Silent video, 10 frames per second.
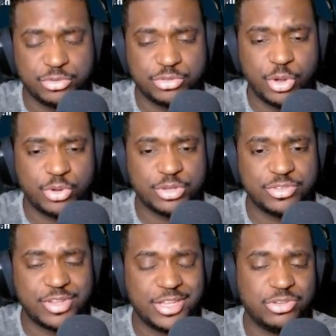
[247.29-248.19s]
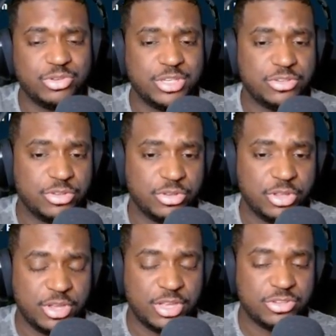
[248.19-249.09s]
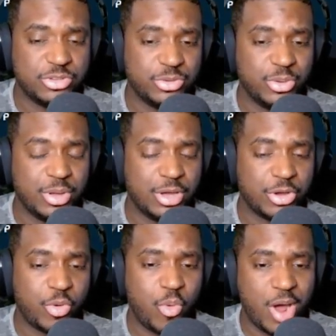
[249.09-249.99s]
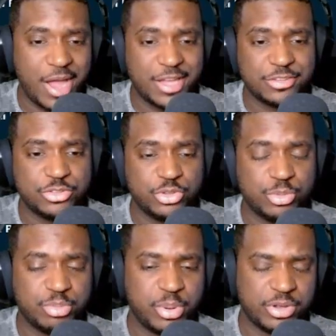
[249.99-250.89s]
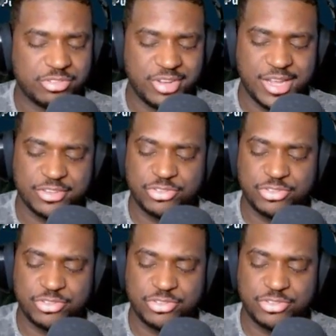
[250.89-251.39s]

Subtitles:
tokens that you need to acquire to progress.